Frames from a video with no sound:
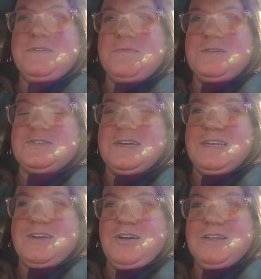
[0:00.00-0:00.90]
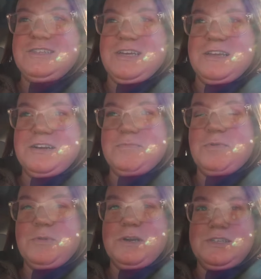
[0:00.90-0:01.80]
when we're trying to call each other
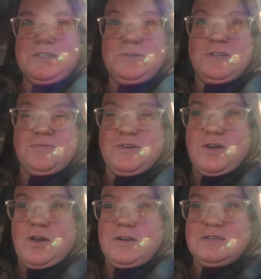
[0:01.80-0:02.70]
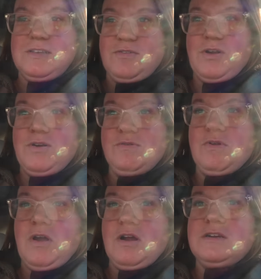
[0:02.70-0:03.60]
when we're in two different cars of our own
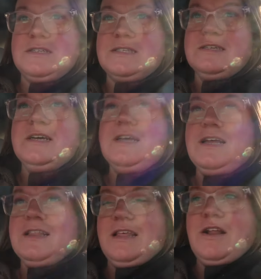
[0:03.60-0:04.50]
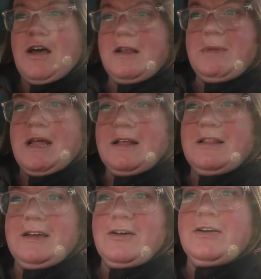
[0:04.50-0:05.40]
cars that
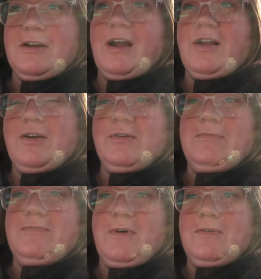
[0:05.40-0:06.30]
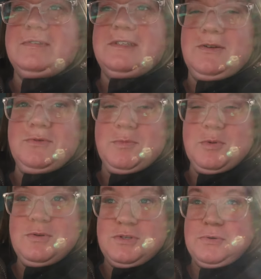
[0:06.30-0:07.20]
automatically hook our own phones to the
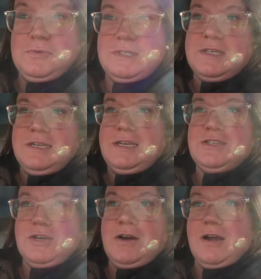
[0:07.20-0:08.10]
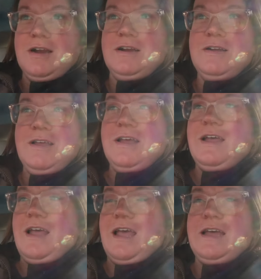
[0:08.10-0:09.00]
Bluetooth in each car
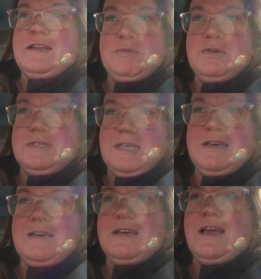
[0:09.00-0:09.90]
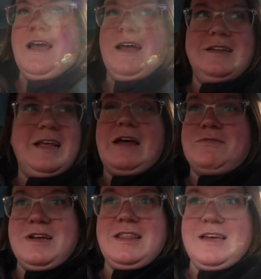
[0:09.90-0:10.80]
and music and
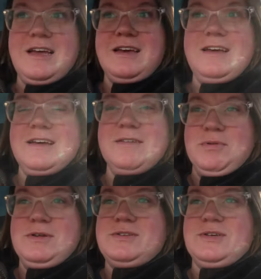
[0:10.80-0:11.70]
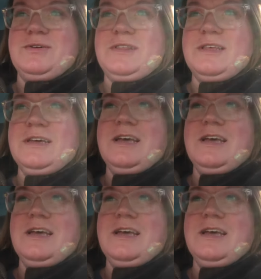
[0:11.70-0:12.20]
everything, Bluetooth,